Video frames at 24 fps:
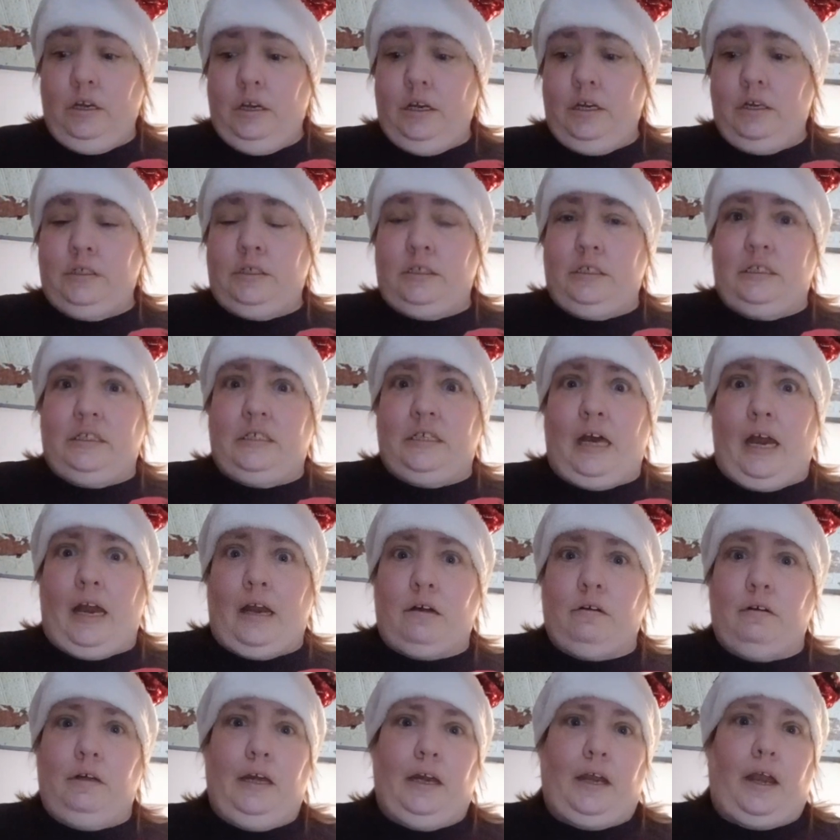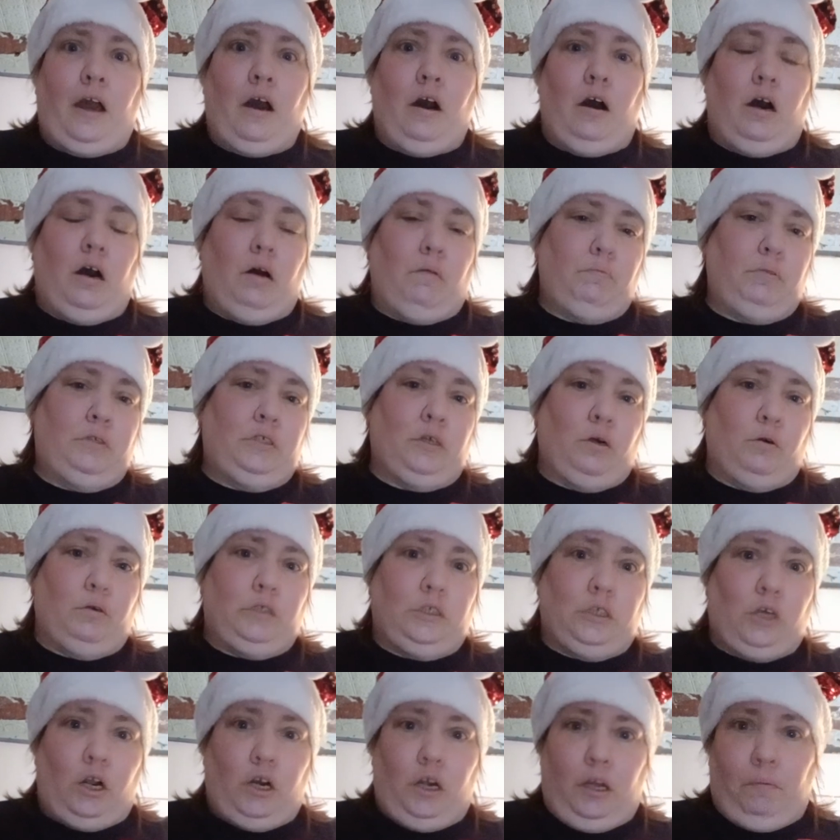is exactly a cup. So
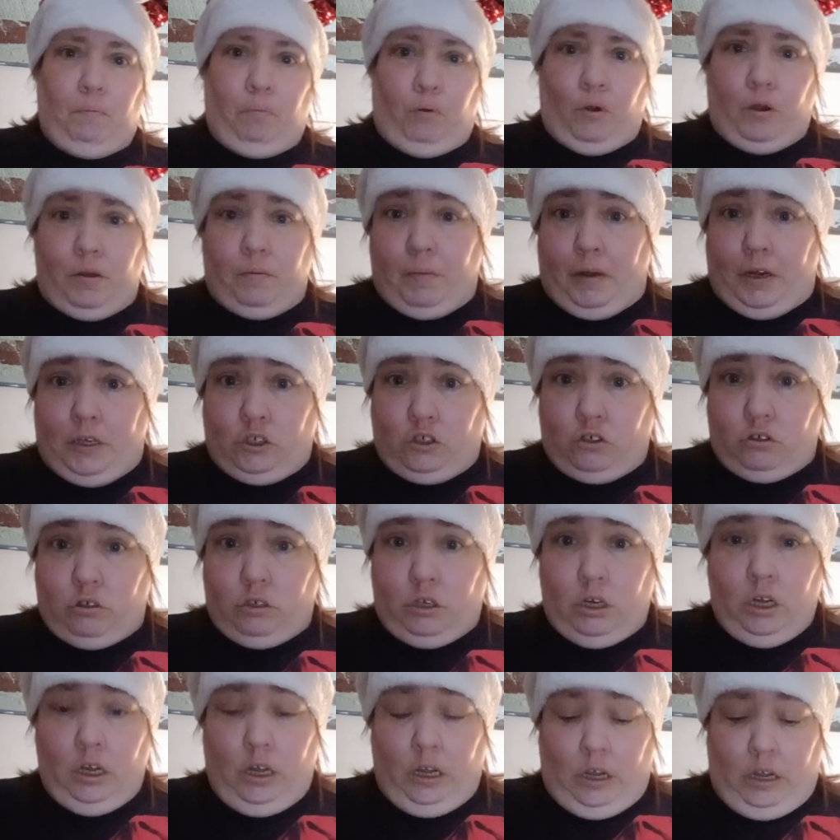it's already pre-measured.